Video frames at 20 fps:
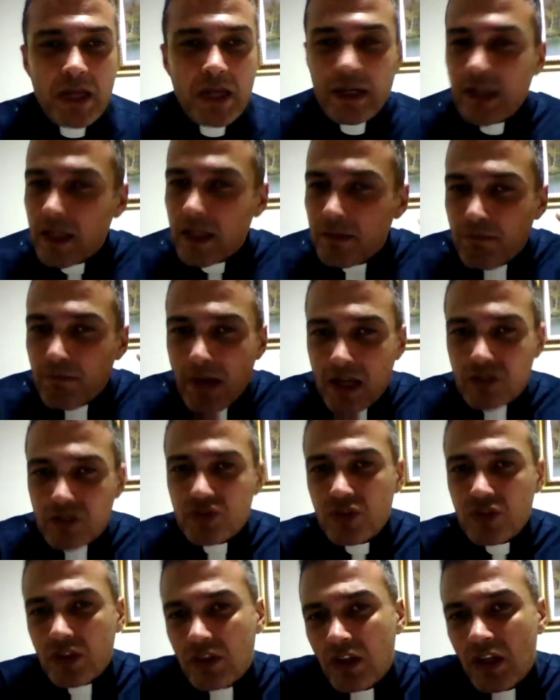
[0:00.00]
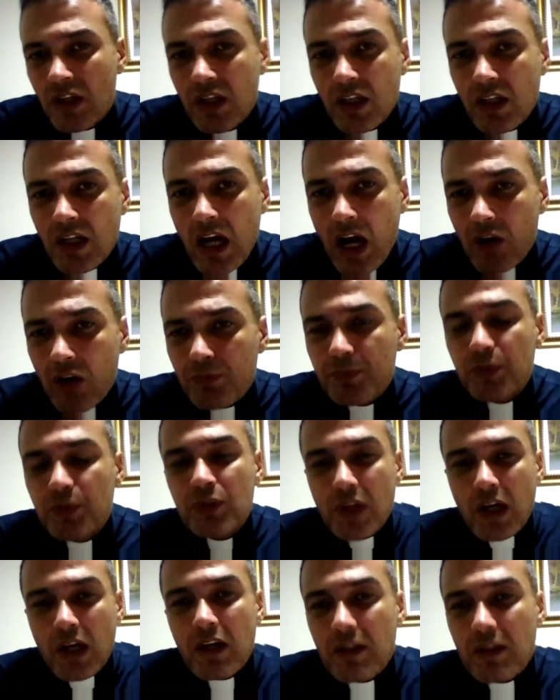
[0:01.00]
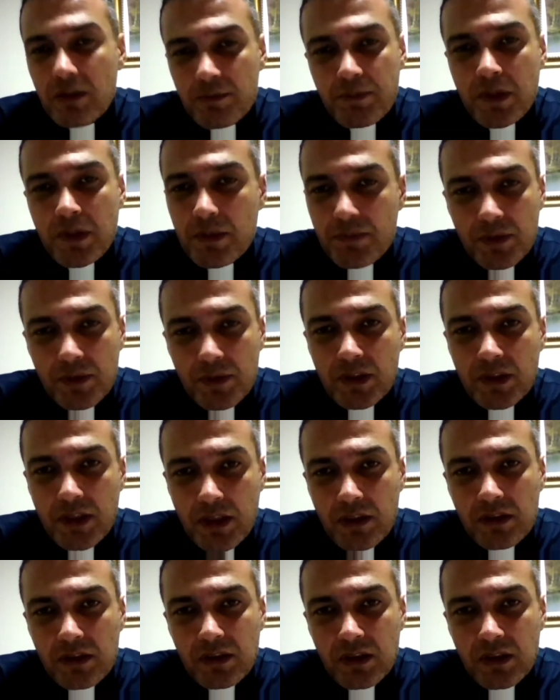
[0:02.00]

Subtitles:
Imagine how poor are the people here.